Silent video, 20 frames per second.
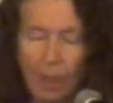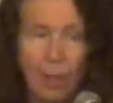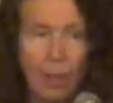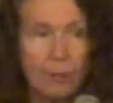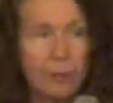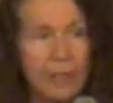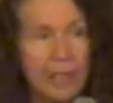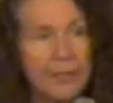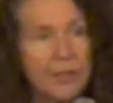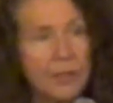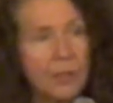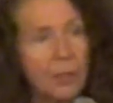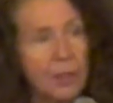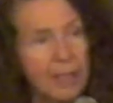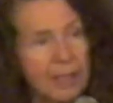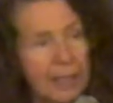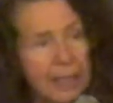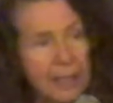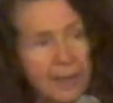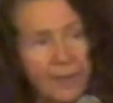Okay, so
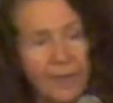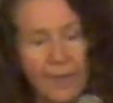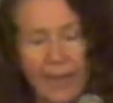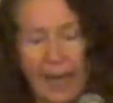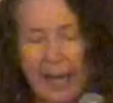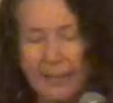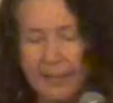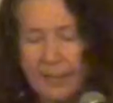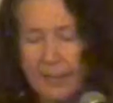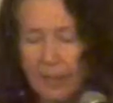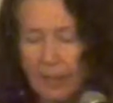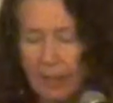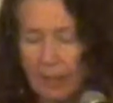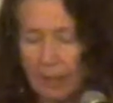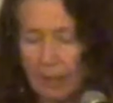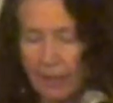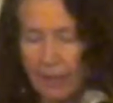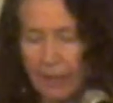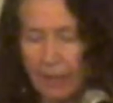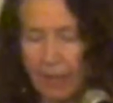again, that's
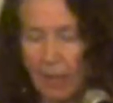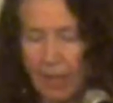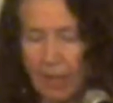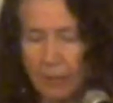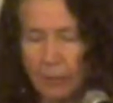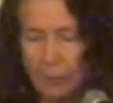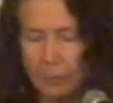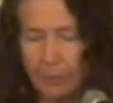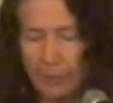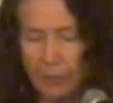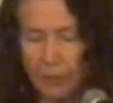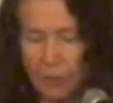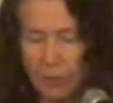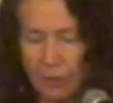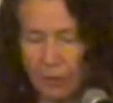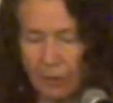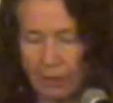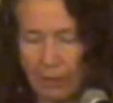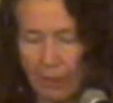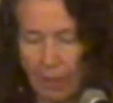the
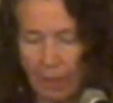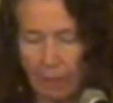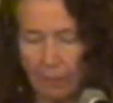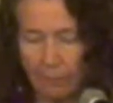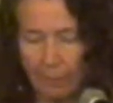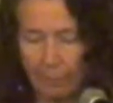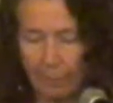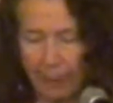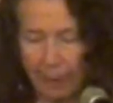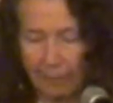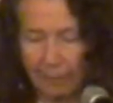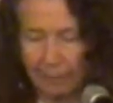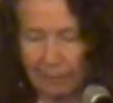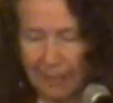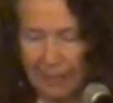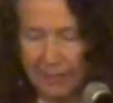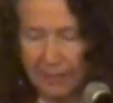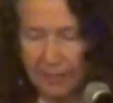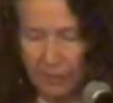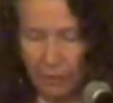contribution of
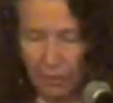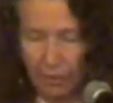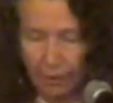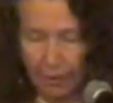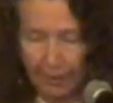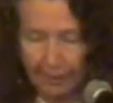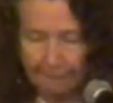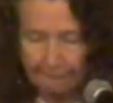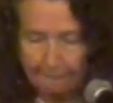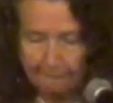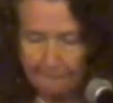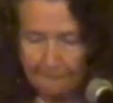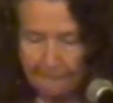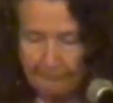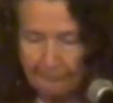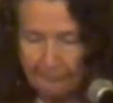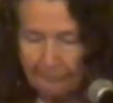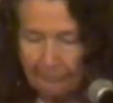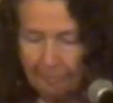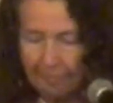problem-based learning.
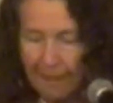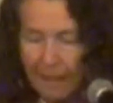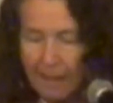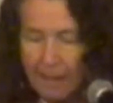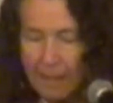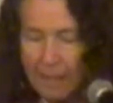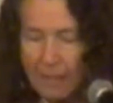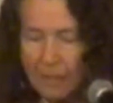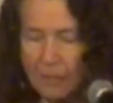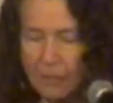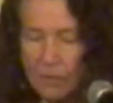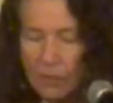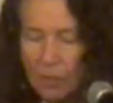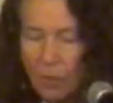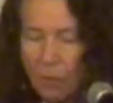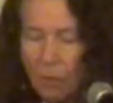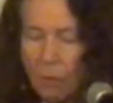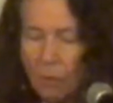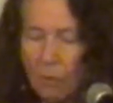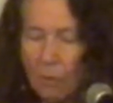
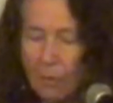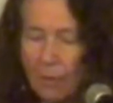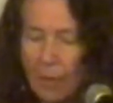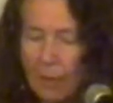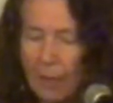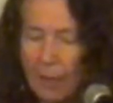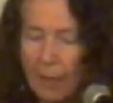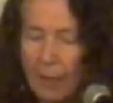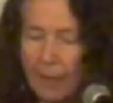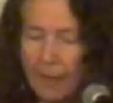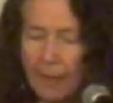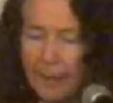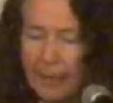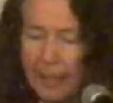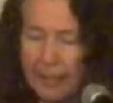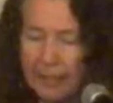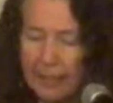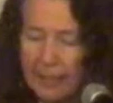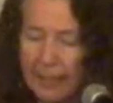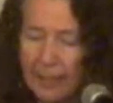So
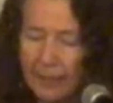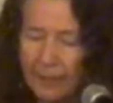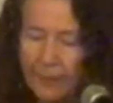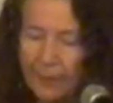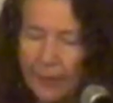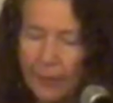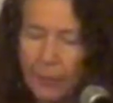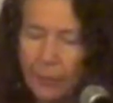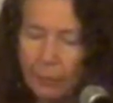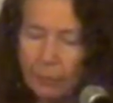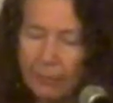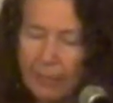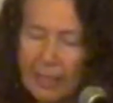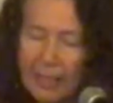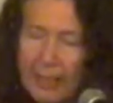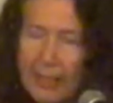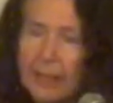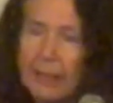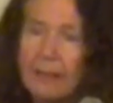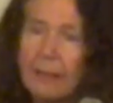again, the
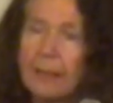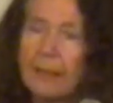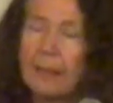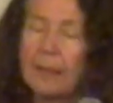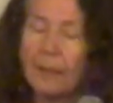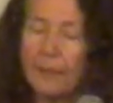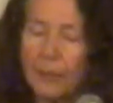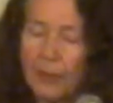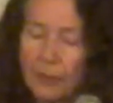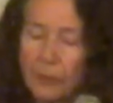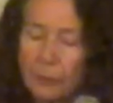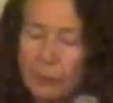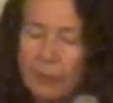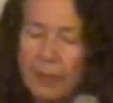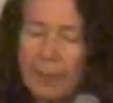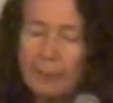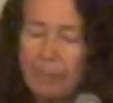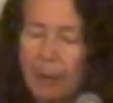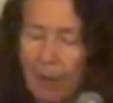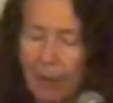
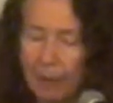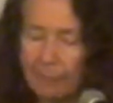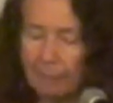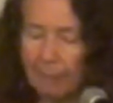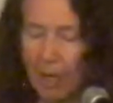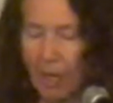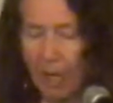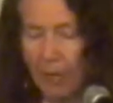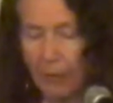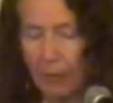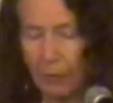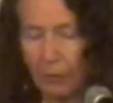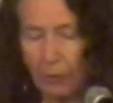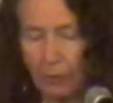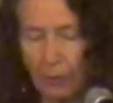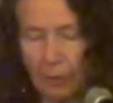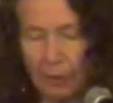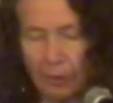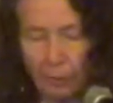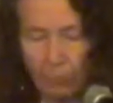three-part
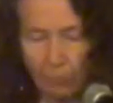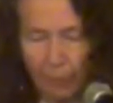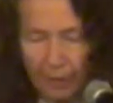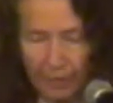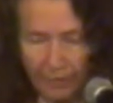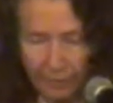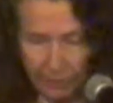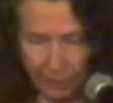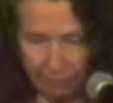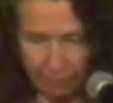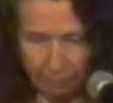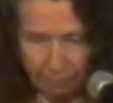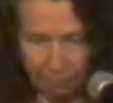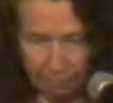model with